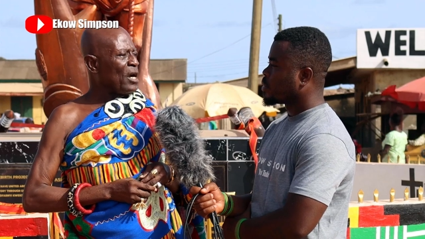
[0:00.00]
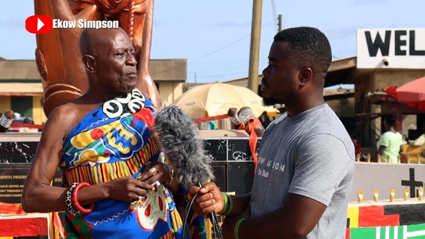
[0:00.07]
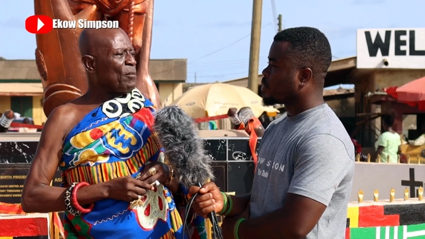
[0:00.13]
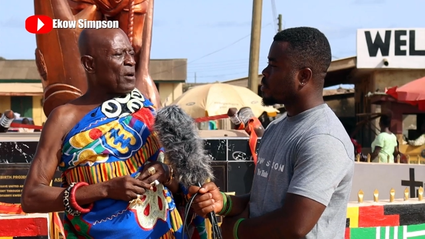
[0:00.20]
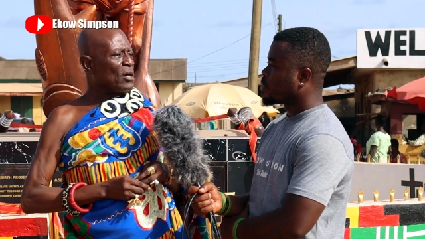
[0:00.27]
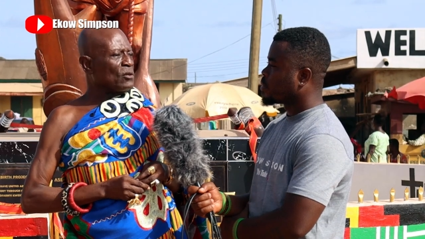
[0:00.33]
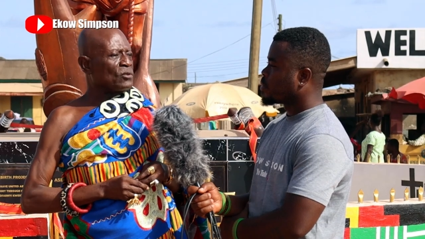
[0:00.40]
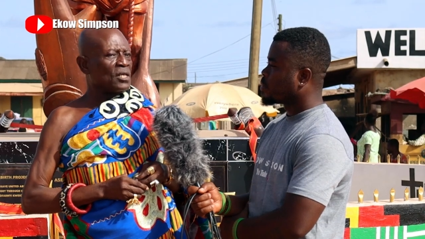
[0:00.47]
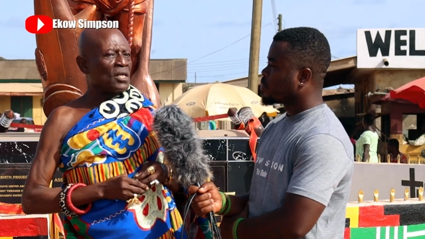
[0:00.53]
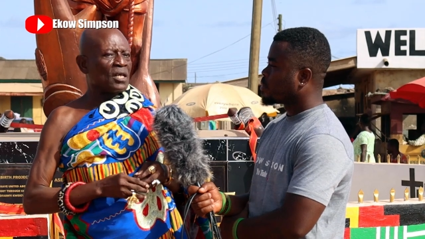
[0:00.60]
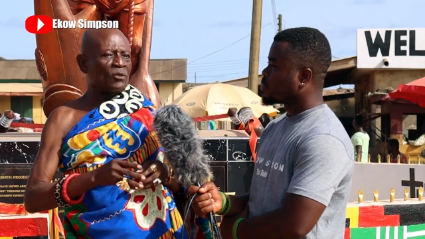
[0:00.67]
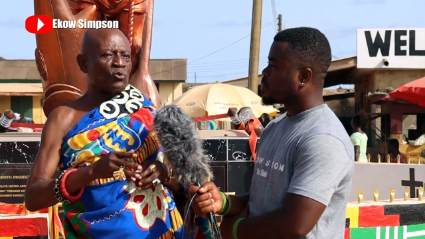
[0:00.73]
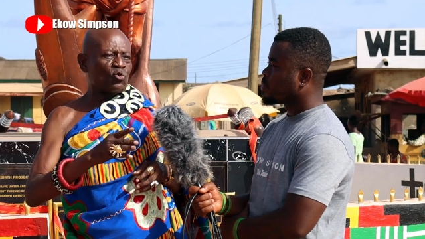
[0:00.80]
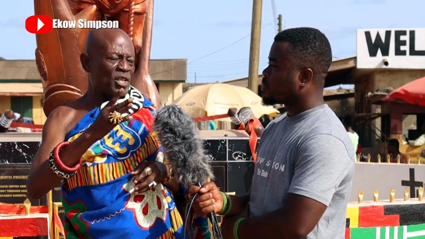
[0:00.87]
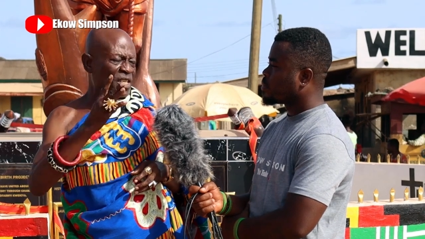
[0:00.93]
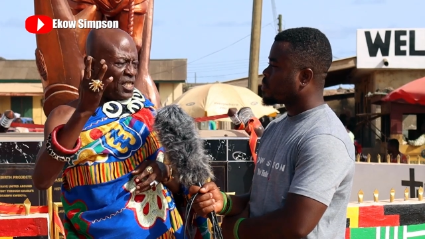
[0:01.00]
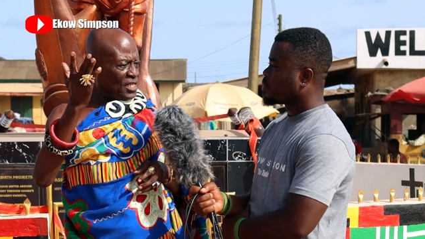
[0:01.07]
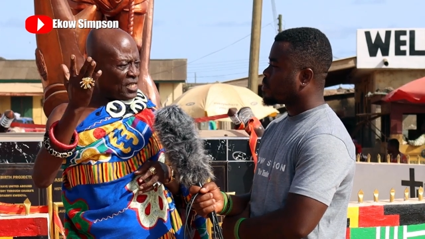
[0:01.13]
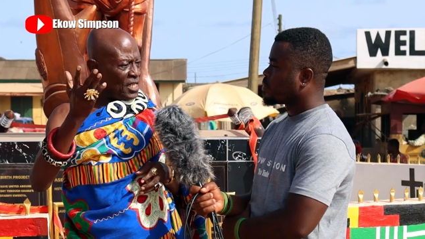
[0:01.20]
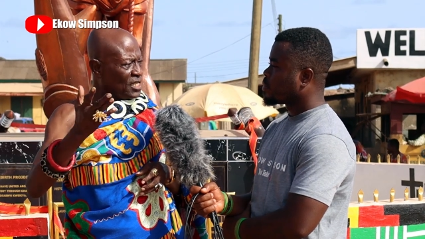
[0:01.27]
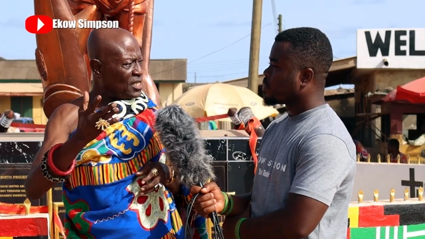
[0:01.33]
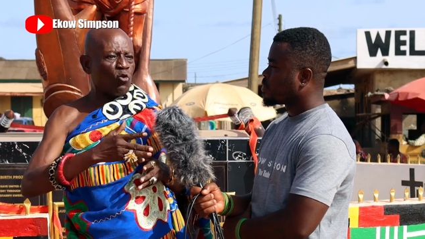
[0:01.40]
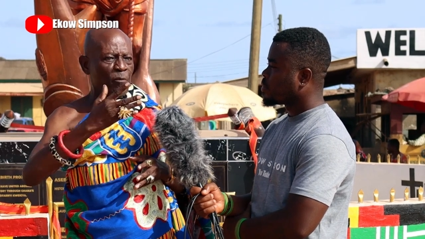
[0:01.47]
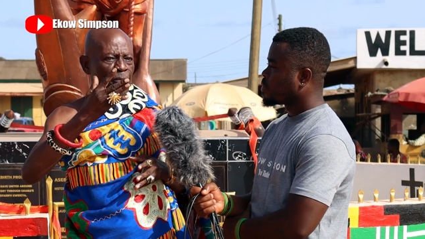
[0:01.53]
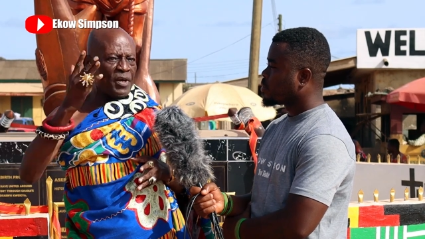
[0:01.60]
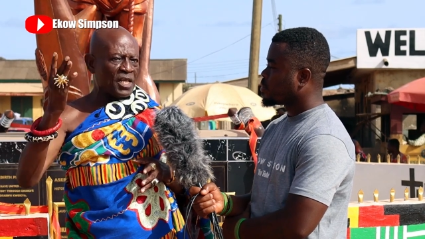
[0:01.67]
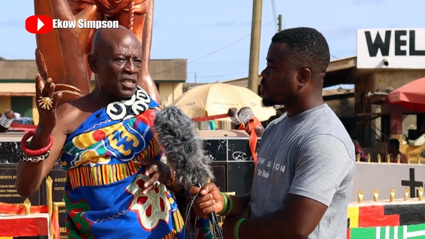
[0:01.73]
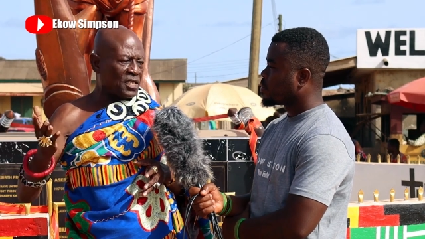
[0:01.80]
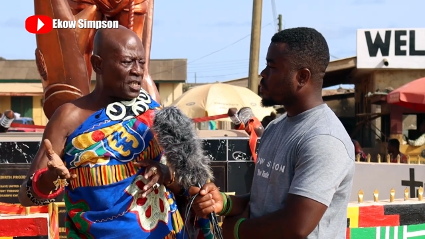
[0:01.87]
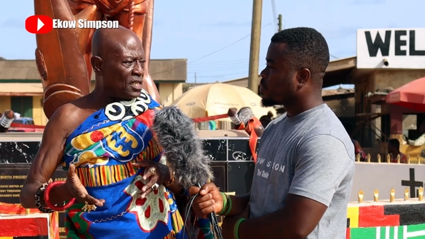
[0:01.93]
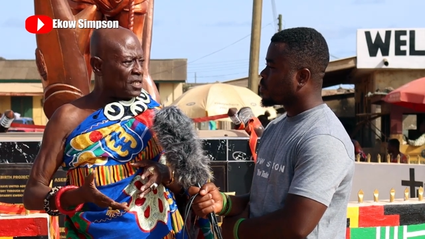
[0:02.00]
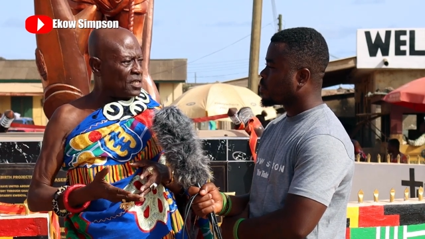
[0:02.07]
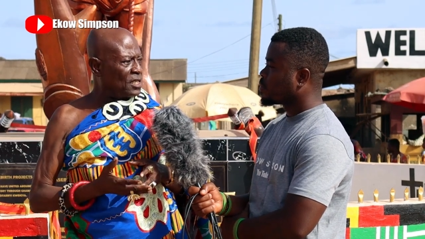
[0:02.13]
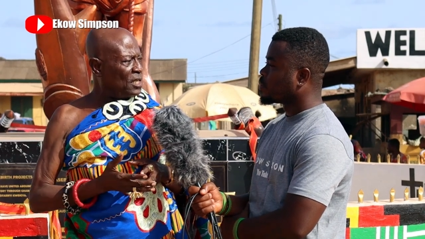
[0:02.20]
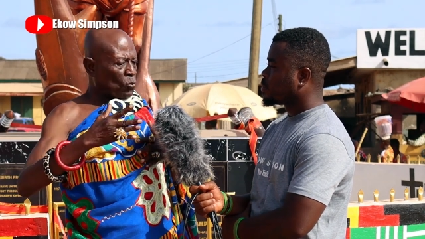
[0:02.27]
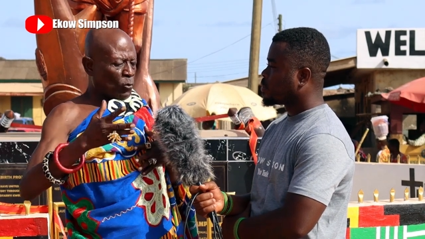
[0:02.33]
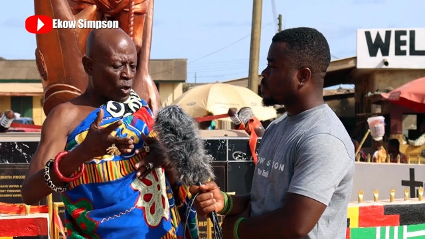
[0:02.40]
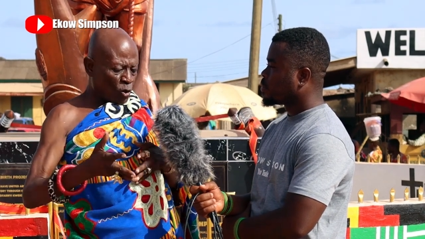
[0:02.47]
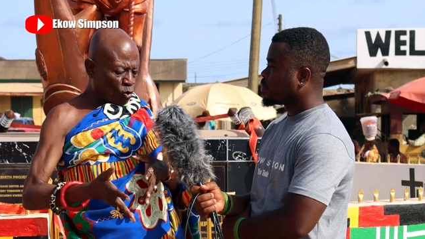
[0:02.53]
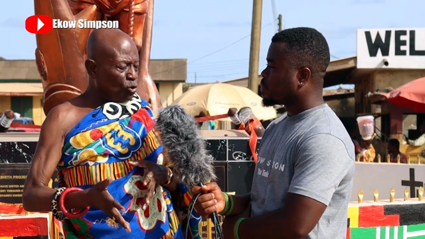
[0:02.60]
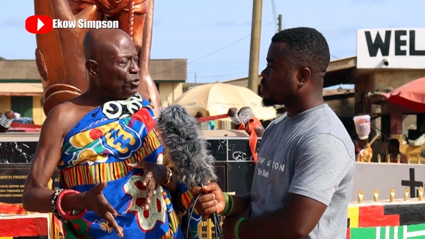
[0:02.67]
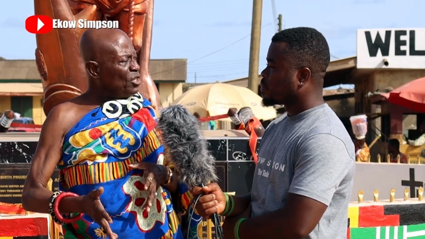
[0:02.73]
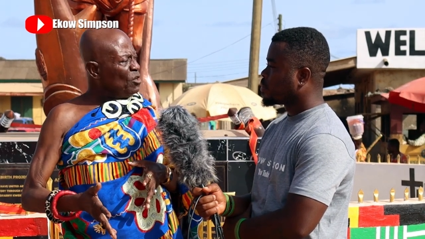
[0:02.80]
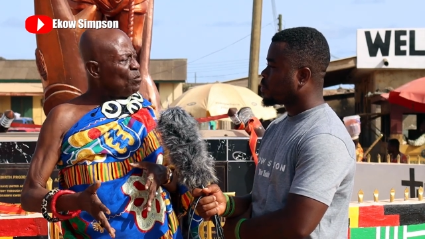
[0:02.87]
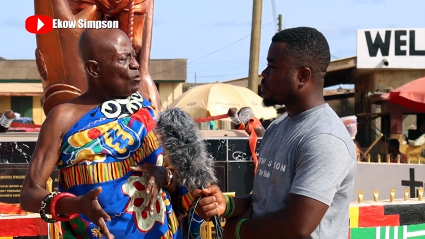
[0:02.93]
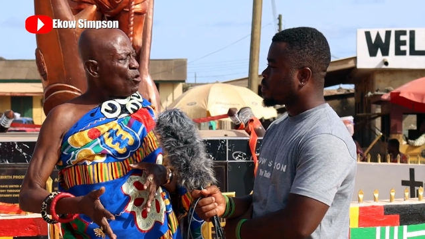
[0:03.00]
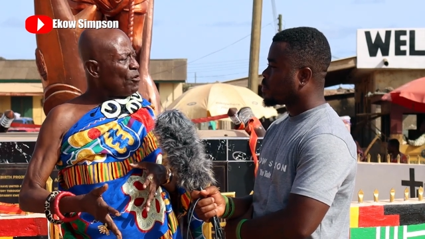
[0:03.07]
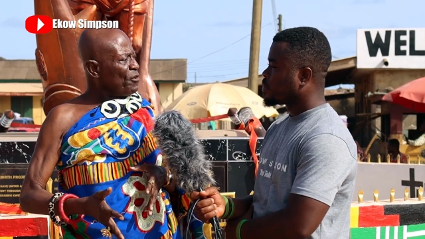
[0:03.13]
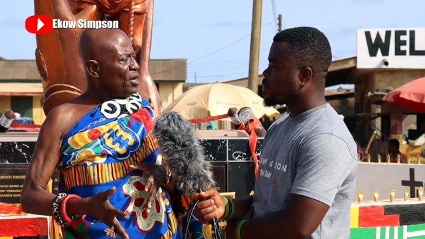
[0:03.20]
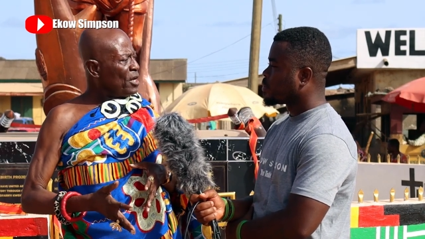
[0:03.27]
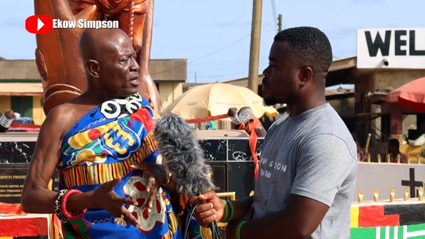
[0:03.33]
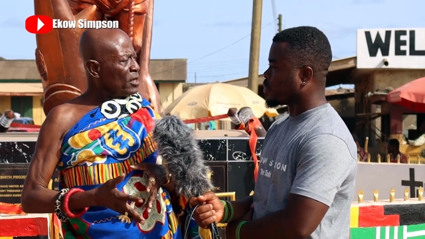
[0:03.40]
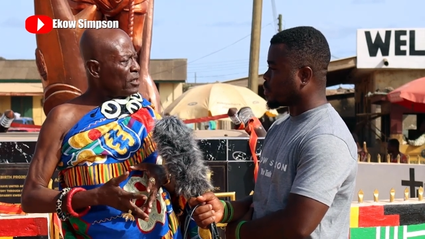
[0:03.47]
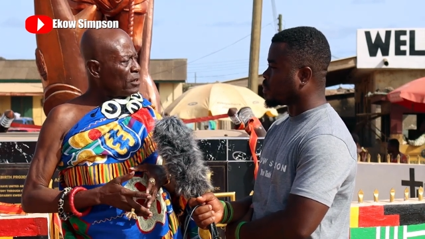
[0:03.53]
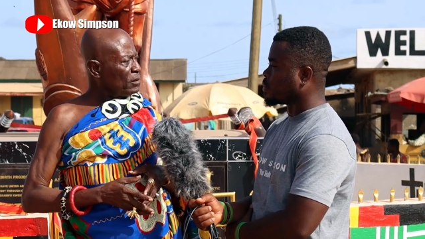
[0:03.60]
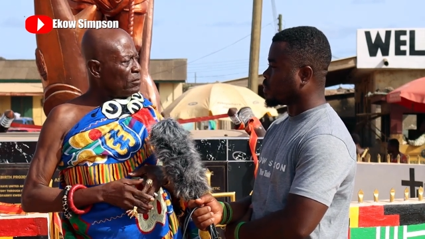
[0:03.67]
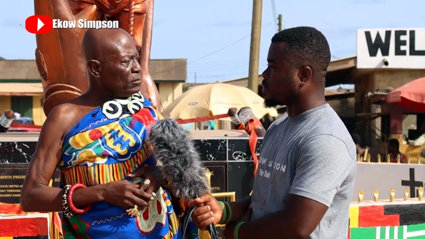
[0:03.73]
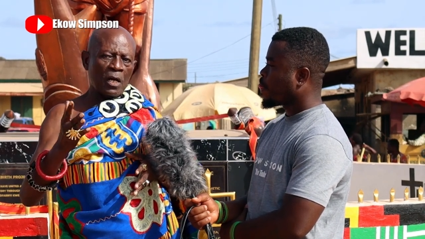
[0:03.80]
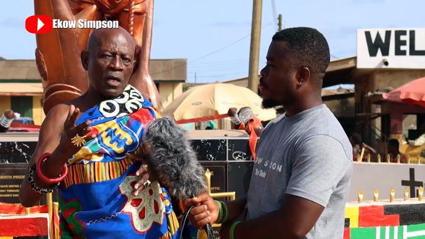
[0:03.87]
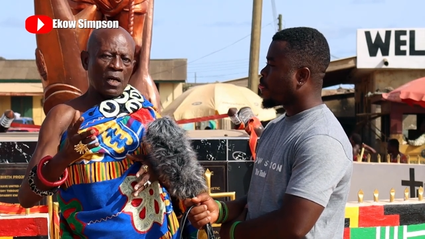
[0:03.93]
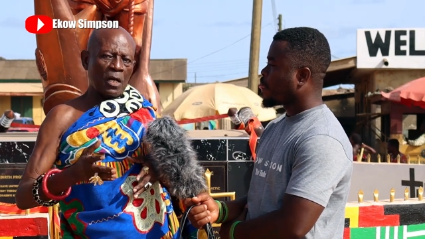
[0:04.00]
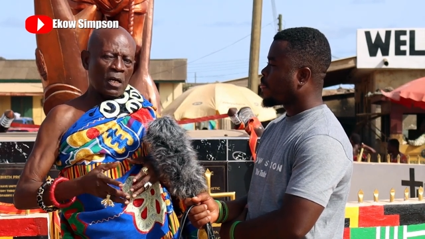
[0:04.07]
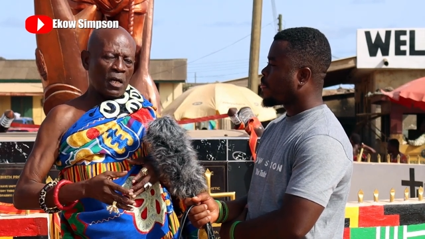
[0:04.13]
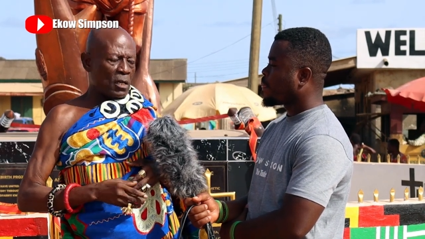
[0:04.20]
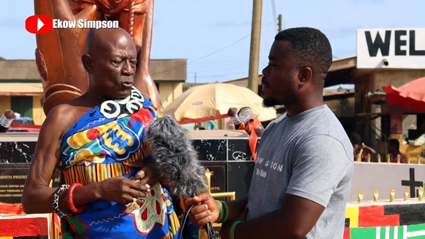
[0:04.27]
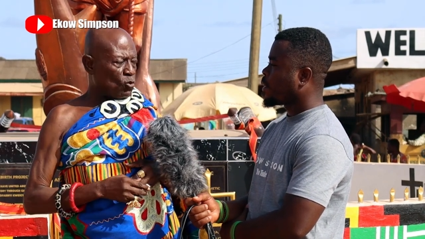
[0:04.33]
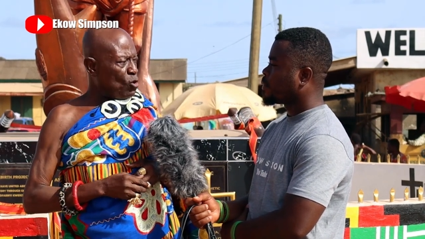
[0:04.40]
Speaker 1: are about uh, 26 communities, including Moree, mm. uh,